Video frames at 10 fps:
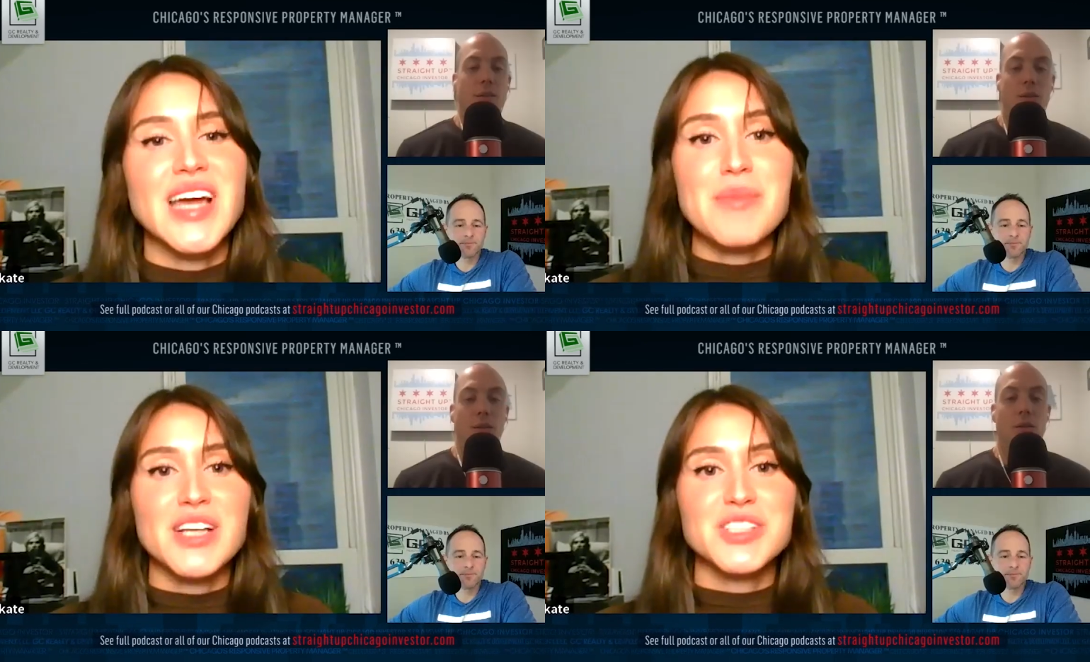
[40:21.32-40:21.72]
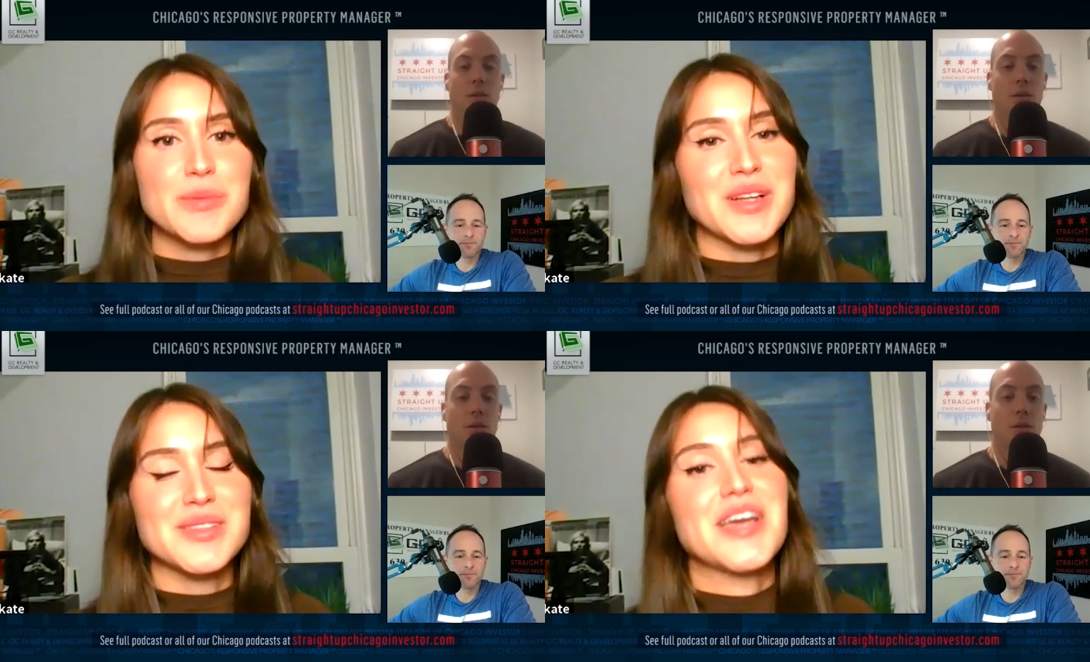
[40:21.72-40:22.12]
Speaker 1: thing. I'm actually
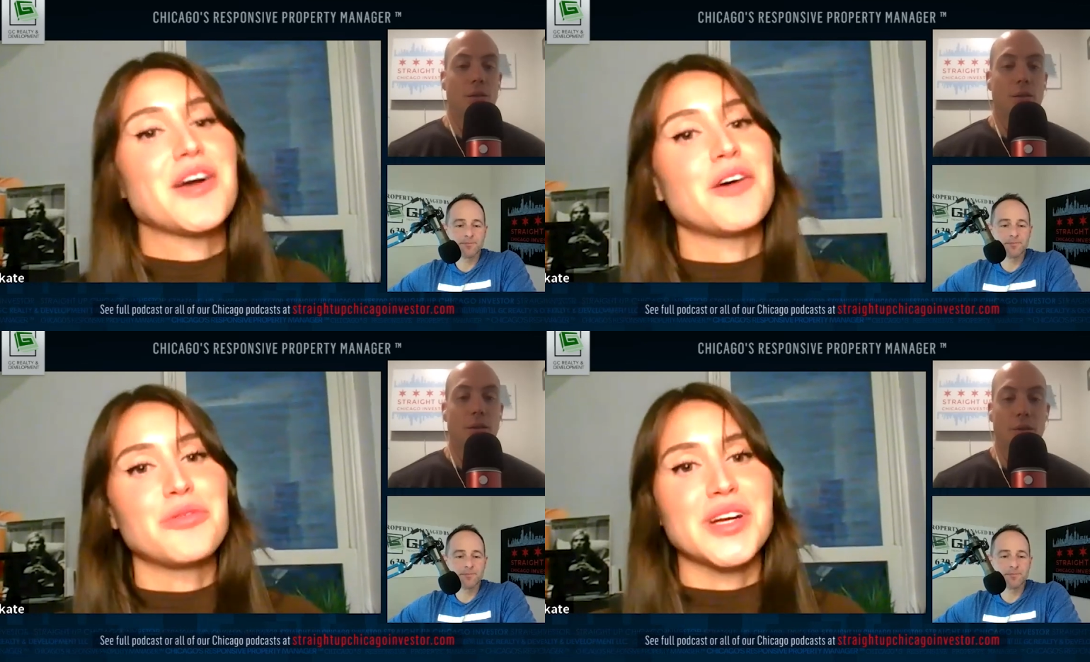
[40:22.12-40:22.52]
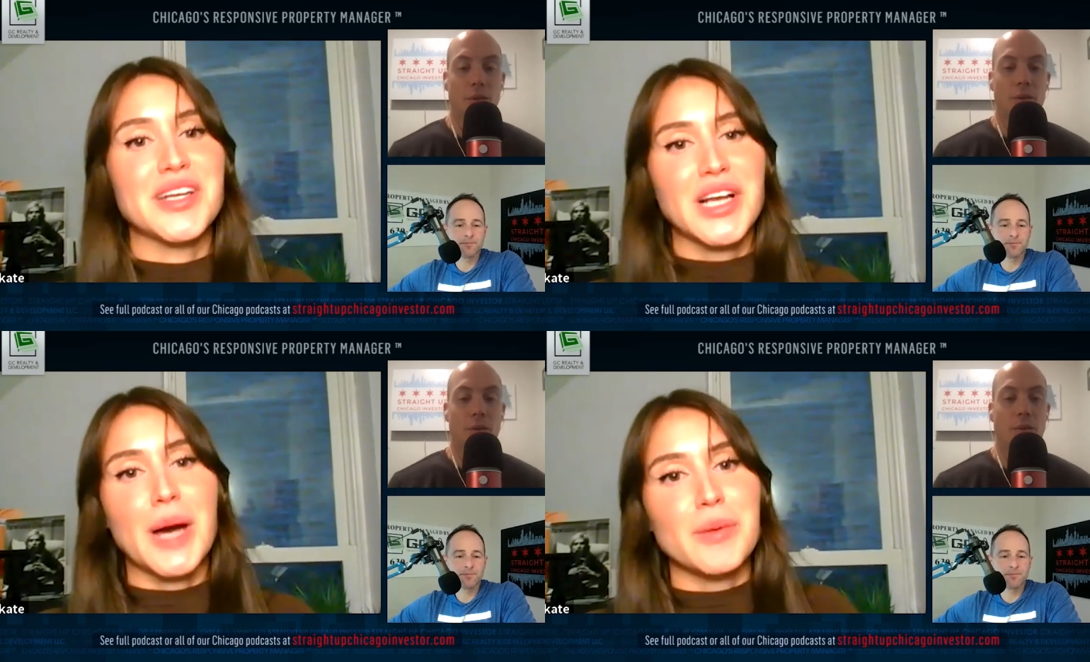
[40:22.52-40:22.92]
about to take off work
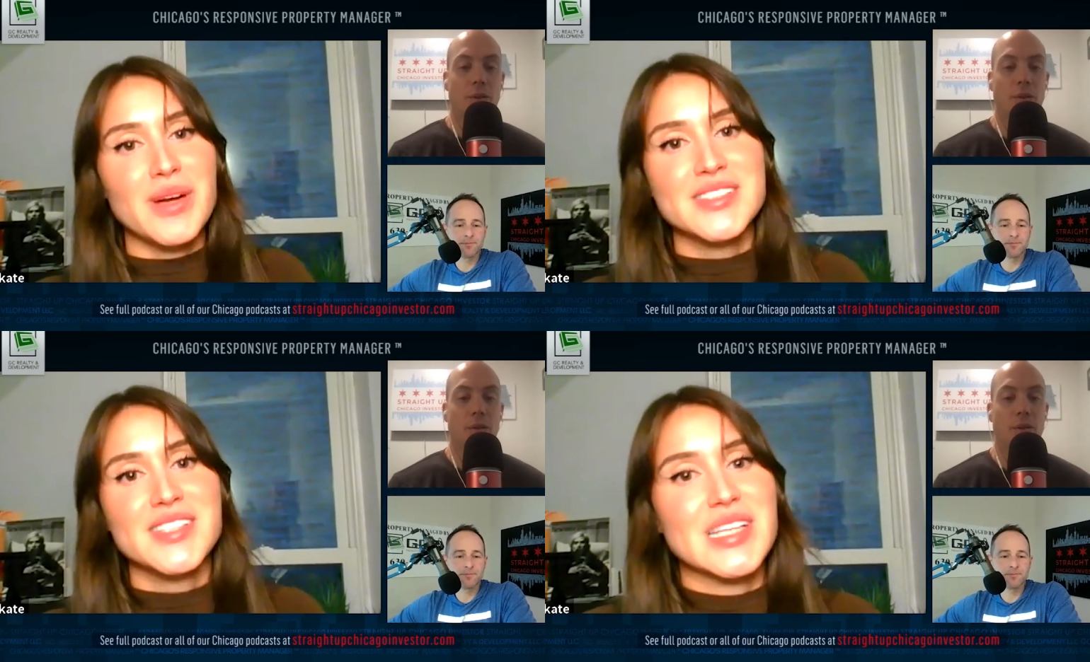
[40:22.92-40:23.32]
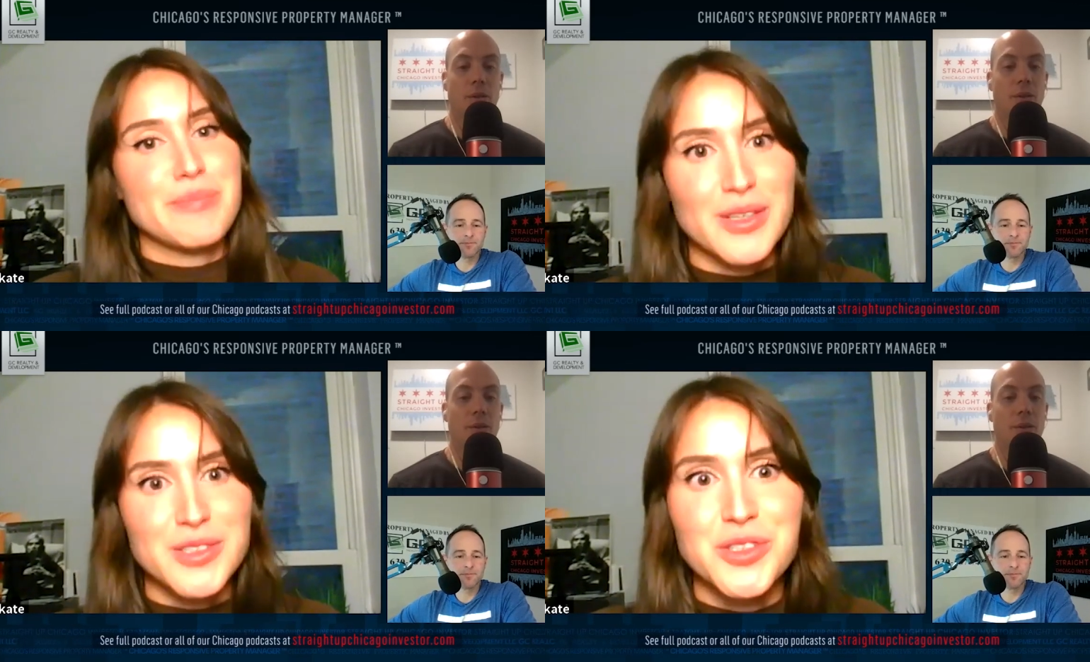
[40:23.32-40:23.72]
in a couple months because I'm
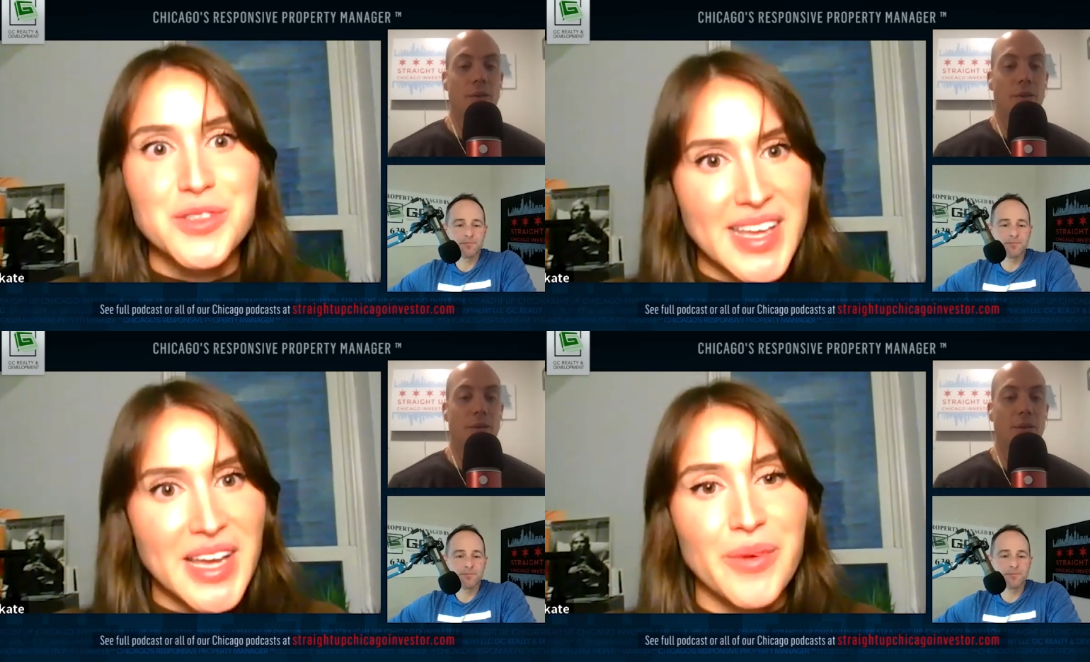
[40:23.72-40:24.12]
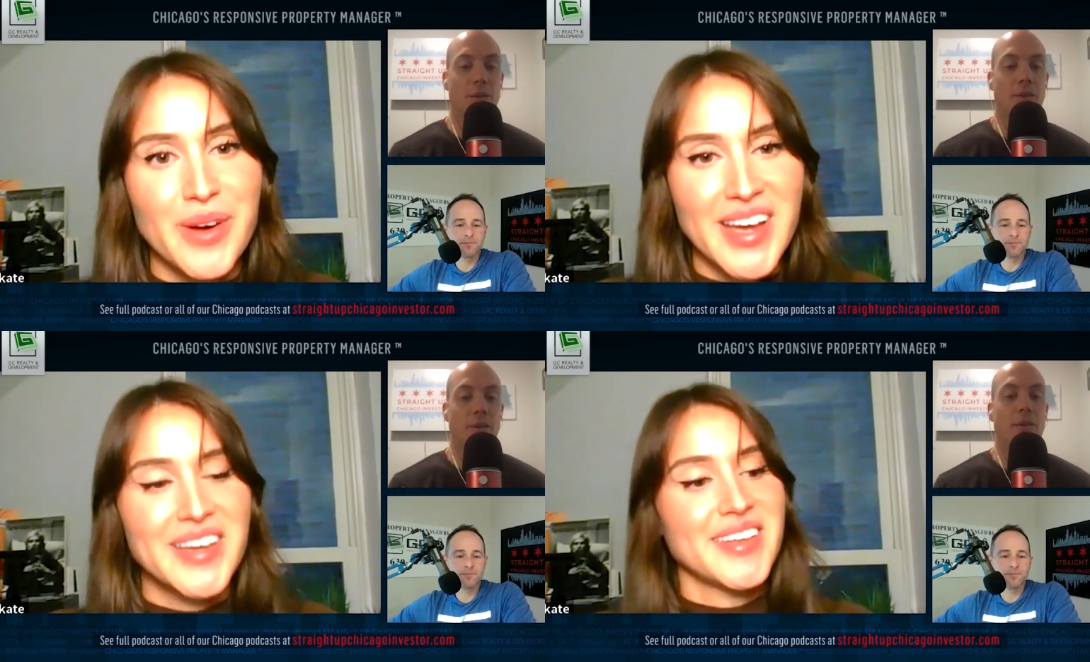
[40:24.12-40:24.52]
about to do the thing
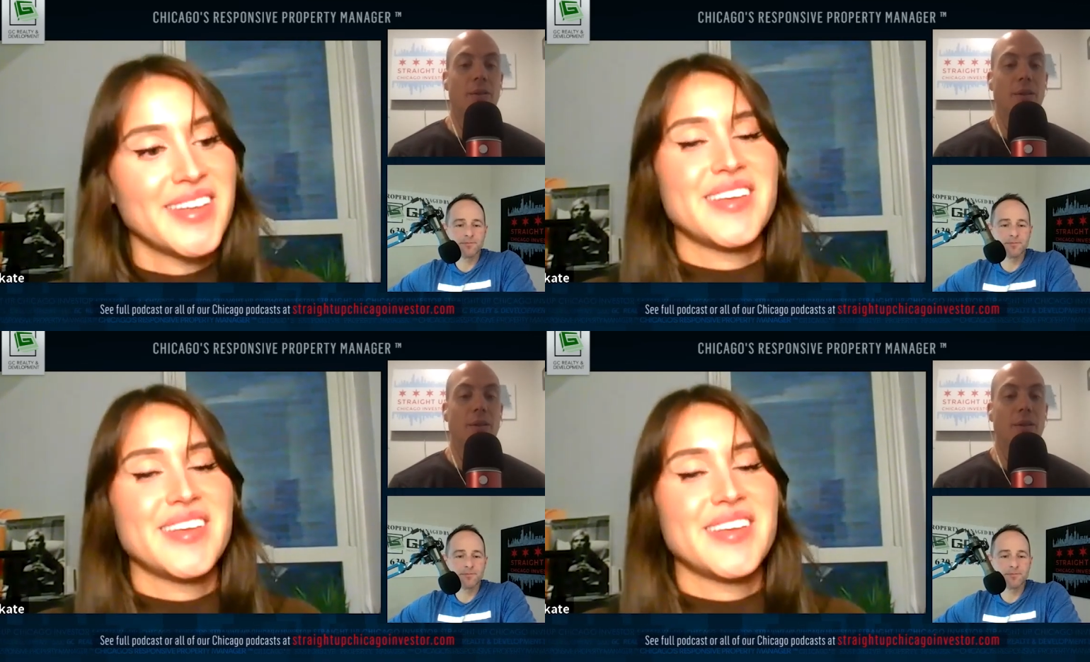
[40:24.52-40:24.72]
where I